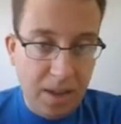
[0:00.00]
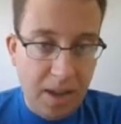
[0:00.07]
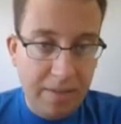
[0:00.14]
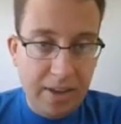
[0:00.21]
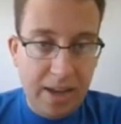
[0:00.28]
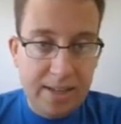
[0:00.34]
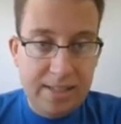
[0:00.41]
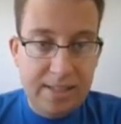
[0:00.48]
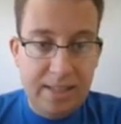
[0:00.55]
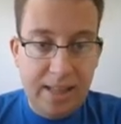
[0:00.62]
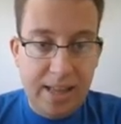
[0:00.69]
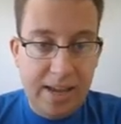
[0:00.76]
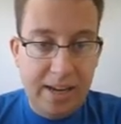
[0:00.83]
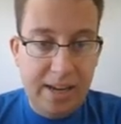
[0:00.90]
I've got a
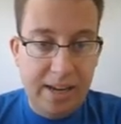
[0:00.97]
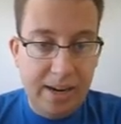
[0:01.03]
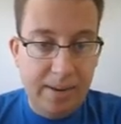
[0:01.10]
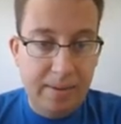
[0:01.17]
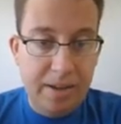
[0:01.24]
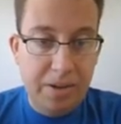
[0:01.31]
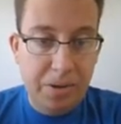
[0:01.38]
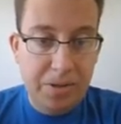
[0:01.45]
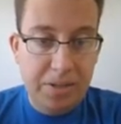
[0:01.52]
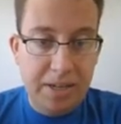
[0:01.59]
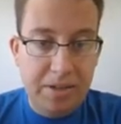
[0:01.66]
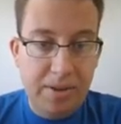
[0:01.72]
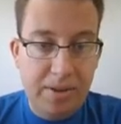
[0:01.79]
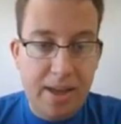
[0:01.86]
slide here, and notice
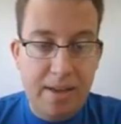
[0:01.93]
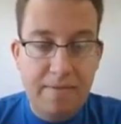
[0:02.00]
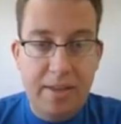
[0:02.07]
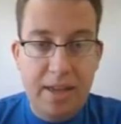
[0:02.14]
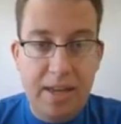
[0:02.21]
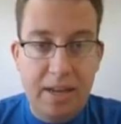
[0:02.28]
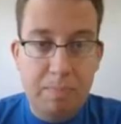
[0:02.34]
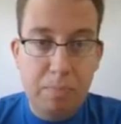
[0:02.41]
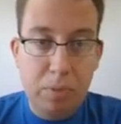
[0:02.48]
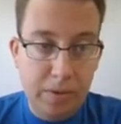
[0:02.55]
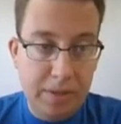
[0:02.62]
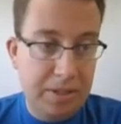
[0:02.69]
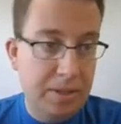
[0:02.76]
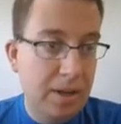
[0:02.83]
I don't have any
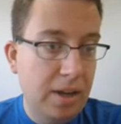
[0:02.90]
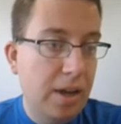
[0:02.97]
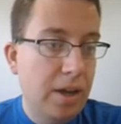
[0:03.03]
points.